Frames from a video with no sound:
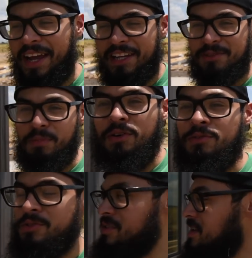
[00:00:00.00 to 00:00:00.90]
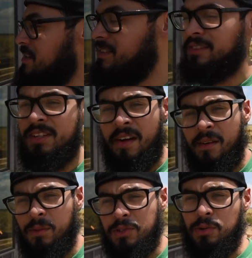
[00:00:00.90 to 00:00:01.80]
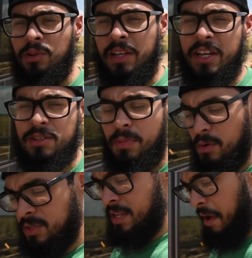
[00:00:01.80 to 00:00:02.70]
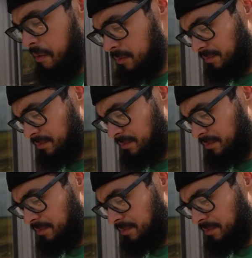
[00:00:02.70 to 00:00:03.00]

exposed we're totally exposed now